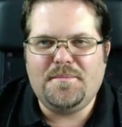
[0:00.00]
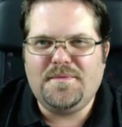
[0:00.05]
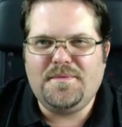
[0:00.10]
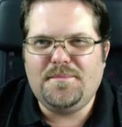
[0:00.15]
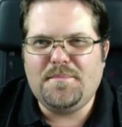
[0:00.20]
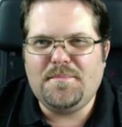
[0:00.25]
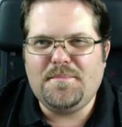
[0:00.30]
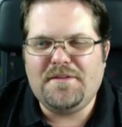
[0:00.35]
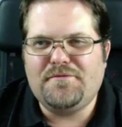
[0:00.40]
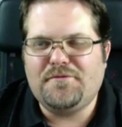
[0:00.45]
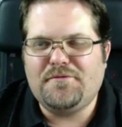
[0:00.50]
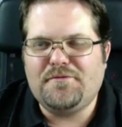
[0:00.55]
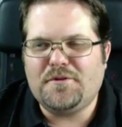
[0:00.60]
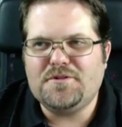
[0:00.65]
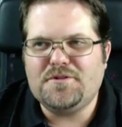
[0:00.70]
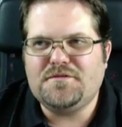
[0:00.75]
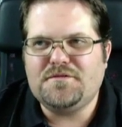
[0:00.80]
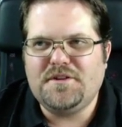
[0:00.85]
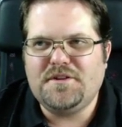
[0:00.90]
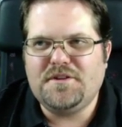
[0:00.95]
My
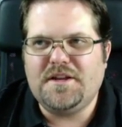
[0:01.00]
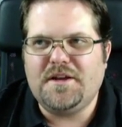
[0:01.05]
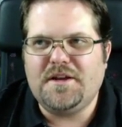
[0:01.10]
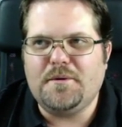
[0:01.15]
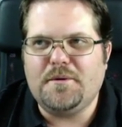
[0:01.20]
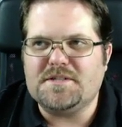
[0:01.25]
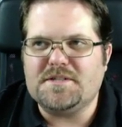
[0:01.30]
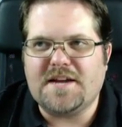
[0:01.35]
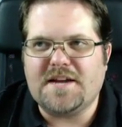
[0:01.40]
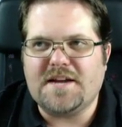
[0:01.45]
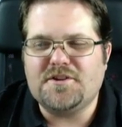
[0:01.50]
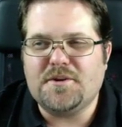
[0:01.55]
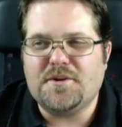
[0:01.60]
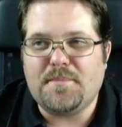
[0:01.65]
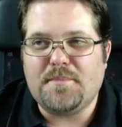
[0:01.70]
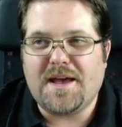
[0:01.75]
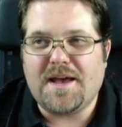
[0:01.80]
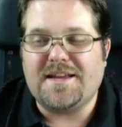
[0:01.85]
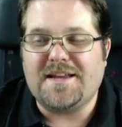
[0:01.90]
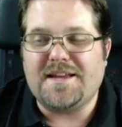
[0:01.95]
first video was
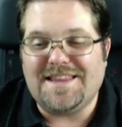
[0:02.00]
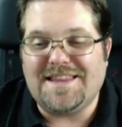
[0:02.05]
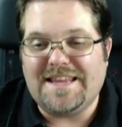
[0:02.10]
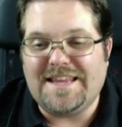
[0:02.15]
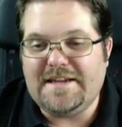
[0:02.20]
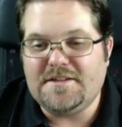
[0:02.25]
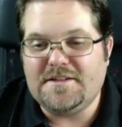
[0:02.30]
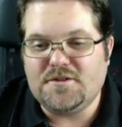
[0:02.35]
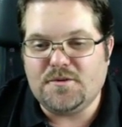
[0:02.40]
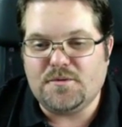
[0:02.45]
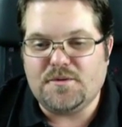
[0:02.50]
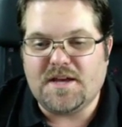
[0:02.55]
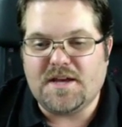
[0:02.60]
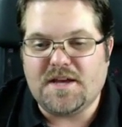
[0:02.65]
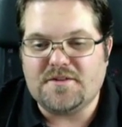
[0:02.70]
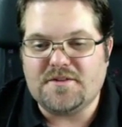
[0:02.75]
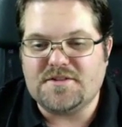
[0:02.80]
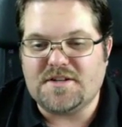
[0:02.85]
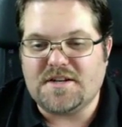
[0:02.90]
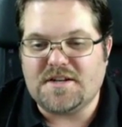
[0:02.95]
actually back in late
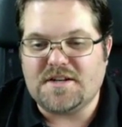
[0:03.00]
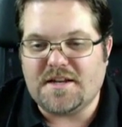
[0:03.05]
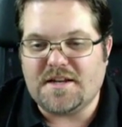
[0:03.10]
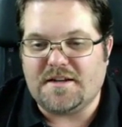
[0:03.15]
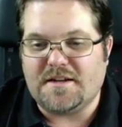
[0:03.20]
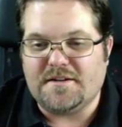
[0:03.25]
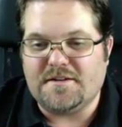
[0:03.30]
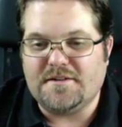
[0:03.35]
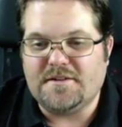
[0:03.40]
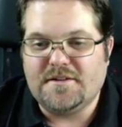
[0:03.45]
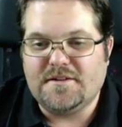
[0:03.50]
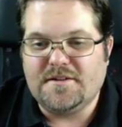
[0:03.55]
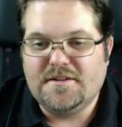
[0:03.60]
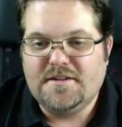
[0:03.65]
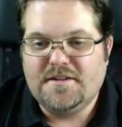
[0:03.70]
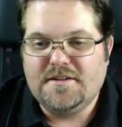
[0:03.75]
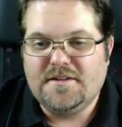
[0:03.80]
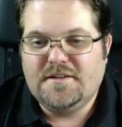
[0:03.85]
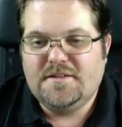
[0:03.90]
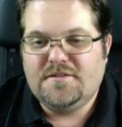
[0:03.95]
2008.
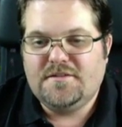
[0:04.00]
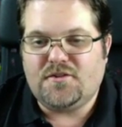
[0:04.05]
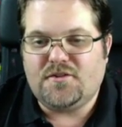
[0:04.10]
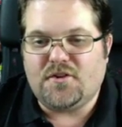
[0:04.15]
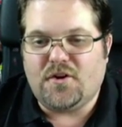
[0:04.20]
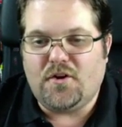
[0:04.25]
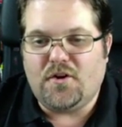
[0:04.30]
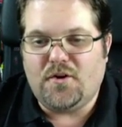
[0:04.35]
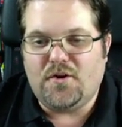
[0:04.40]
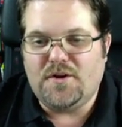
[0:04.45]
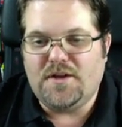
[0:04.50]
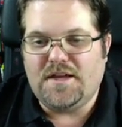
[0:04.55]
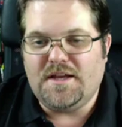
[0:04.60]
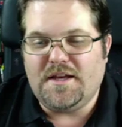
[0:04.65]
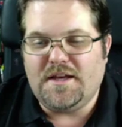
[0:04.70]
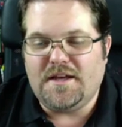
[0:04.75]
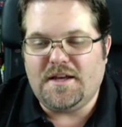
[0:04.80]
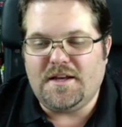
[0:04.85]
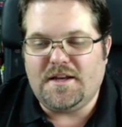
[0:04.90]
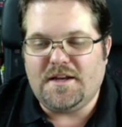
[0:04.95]
So,
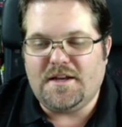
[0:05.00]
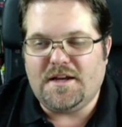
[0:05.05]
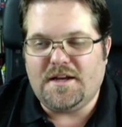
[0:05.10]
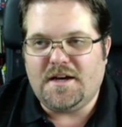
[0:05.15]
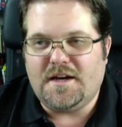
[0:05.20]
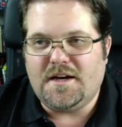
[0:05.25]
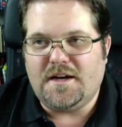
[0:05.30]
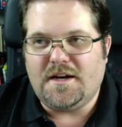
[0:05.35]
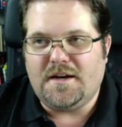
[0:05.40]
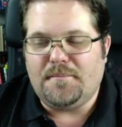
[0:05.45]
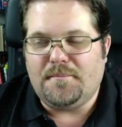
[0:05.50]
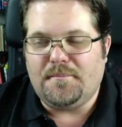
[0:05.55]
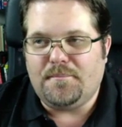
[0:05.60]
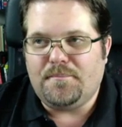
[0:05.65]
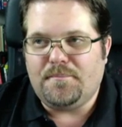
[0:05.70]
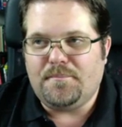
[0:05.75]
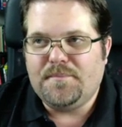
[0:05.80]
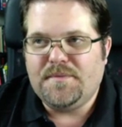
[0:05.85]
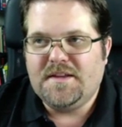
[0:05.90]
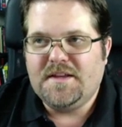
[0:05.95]
and
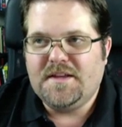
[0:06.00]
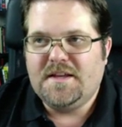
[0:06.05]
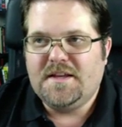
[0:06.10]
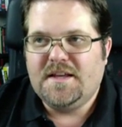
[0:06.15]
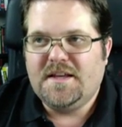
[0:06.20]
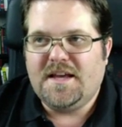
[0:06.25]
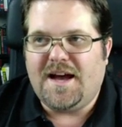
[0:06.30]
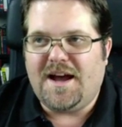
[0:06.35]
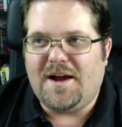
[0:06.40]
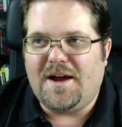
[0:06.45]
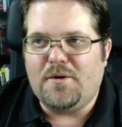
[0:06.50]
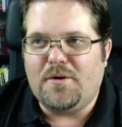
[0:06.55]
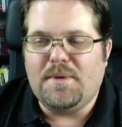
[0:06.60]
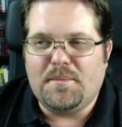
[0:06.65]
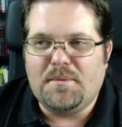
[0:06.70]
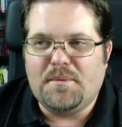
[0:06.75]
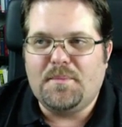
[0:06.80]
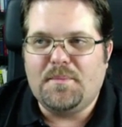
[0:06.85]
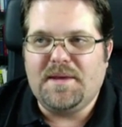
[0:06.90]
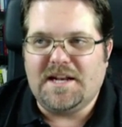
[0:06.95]
I
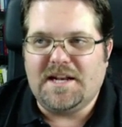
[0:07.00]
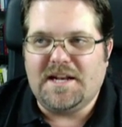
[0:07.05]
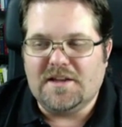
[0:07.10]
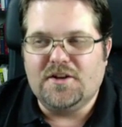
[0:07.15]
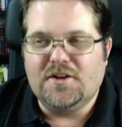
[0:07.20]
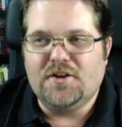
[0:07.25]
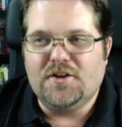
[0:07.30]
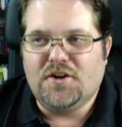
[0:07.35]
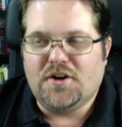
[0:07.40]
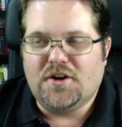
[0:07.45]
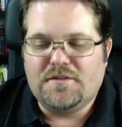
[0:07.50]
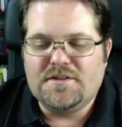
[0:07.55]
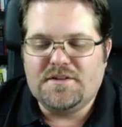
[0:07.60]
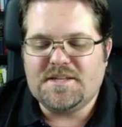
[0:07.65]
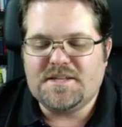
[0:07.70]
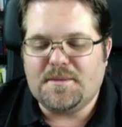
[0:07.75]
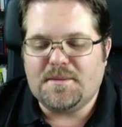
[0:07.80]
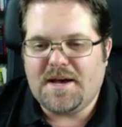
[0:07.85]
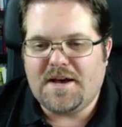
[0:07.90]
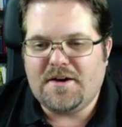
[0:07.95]
remember being a little
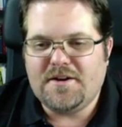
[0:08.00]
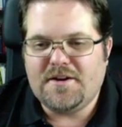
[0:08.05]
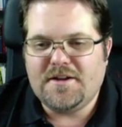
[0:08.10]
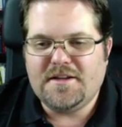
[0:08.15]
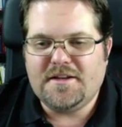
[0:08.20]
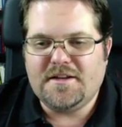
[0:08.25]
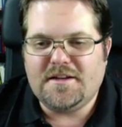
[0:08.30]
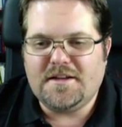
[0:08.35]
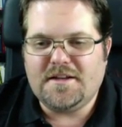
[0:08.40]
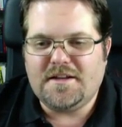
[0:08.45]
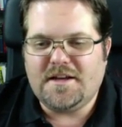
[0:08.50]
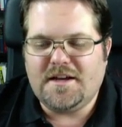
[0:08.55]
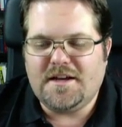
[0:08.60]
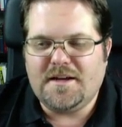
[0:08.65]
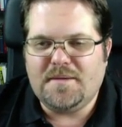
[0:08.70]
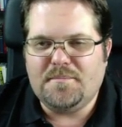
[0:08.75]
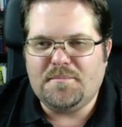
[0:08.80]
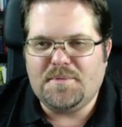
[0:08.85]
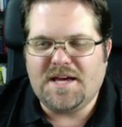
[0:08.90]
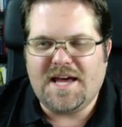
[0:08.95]
nervous about it,
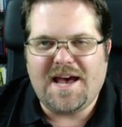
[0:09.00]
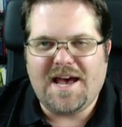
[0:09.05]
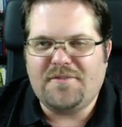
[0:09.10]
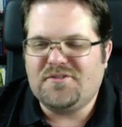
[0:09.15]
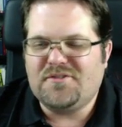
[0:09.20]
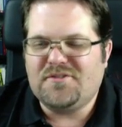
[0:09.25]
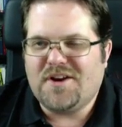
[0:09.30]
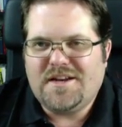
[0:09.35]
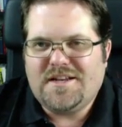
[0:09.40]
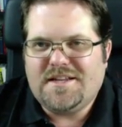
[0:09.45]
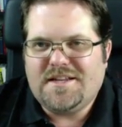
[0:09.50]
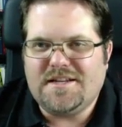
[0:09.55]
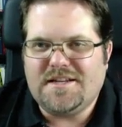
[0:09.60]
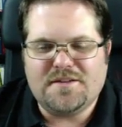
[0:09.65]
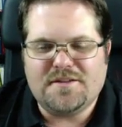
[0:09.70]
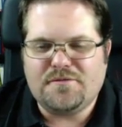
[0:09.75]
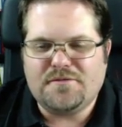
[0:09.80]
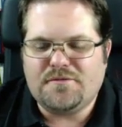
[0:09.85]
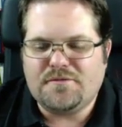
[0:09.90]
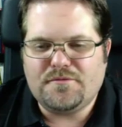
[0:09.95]
but after I did
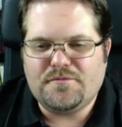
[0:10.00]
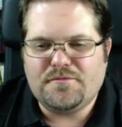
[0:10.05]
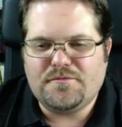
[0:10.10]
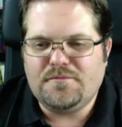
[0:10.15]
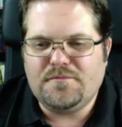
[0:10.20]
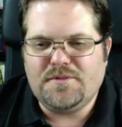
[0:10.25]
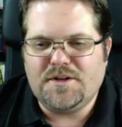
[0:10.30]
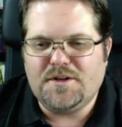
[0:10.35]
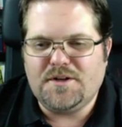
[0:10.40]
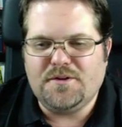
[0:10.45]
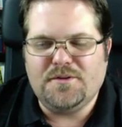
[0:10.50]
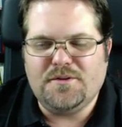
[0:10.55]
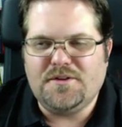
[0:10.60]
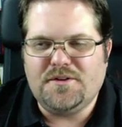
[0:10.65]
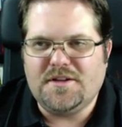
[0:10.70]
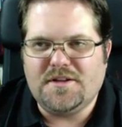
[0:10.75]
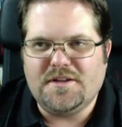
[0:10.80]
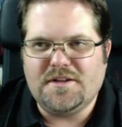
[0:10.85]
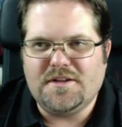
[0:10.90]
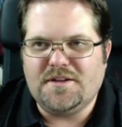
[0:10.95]
it,
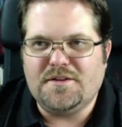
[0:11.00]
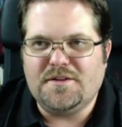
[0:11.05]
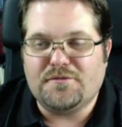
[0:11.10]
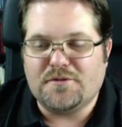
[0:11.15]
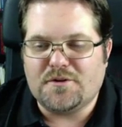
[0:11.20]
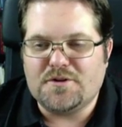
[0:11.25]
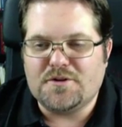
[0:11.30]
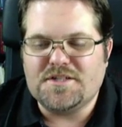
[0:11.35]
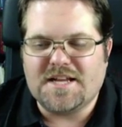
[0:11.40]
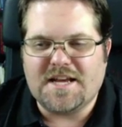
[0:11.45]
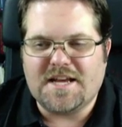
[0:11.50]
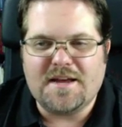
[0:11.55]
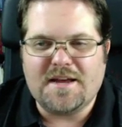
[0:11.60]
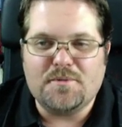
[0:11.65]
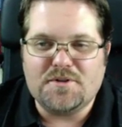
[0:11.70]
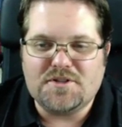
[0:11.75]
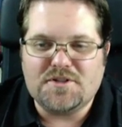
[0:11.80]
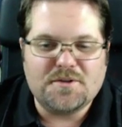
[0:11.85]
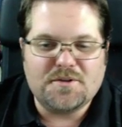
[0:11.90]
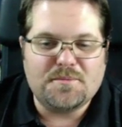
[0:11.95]
the first time,
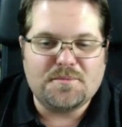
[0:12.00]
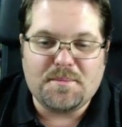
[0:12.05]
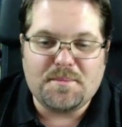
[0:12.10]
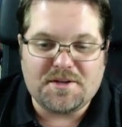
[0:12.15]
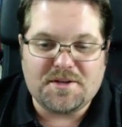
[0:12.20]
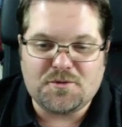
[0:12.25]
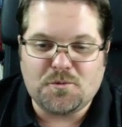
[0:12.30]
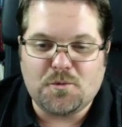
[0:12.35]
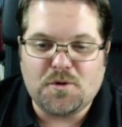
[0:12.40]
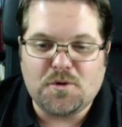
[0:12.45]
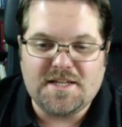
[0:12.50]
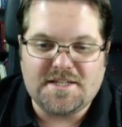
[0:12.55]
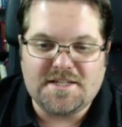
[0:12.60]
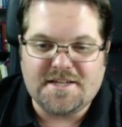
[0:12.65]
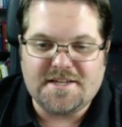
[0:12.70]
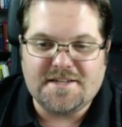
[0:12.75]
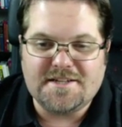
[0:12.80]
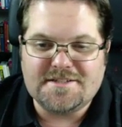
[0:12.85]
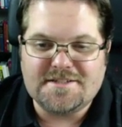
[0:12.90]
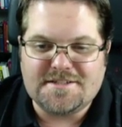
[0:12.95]
which took me about 20
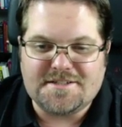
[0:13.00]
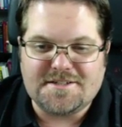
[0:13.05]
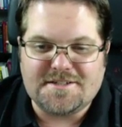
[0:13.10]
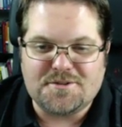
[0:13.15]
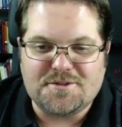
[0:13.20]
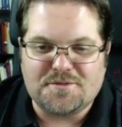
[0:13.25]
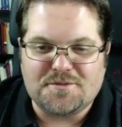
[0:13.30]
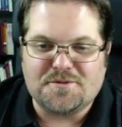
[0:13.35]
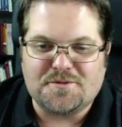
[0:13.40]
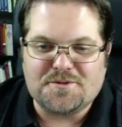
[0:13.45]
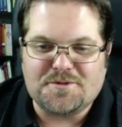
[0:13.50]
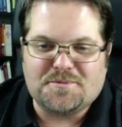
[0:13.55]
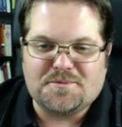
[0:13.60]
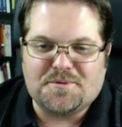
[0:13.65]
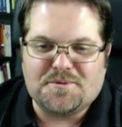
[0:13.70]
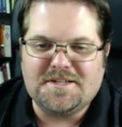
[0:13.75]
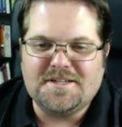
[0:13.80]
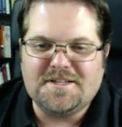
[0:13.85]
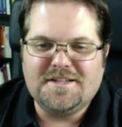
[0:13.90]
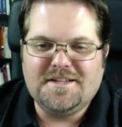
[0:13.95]
takes to do the first
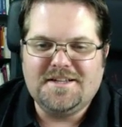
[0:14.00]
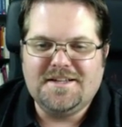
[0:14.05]
one,